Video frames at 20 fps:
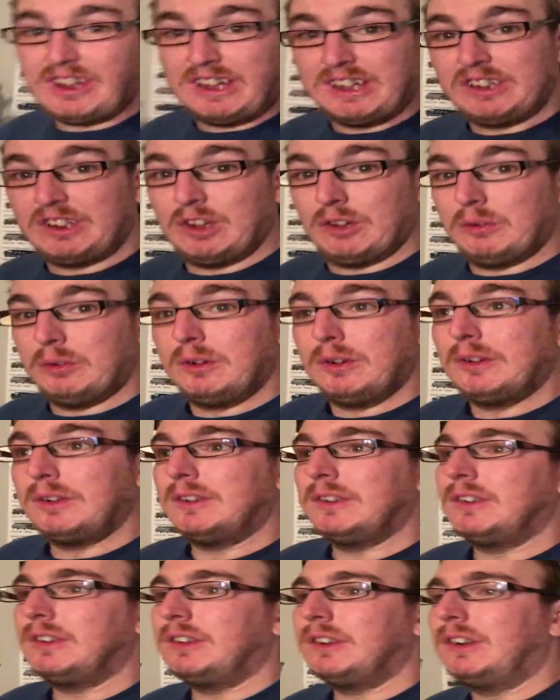to let you know.
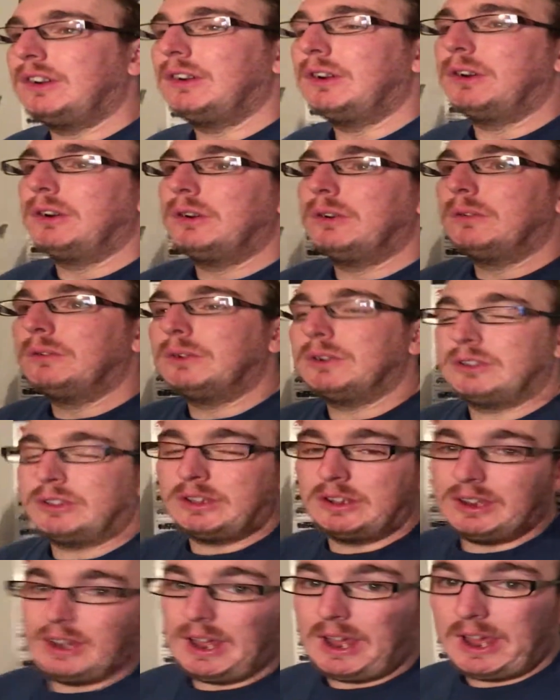But
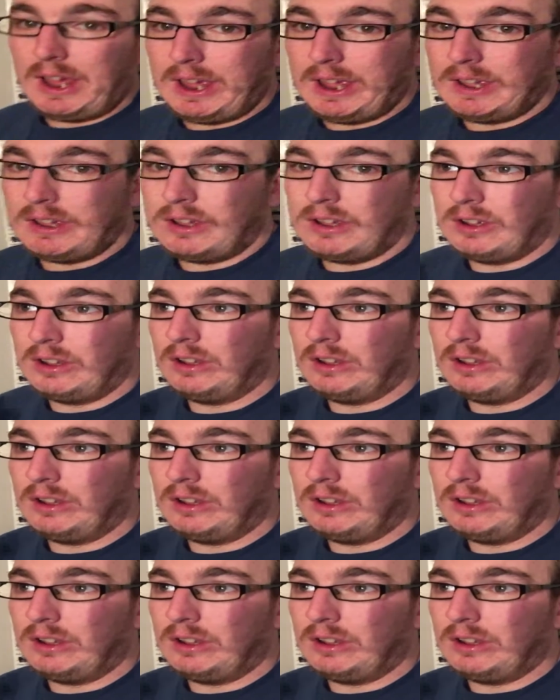today,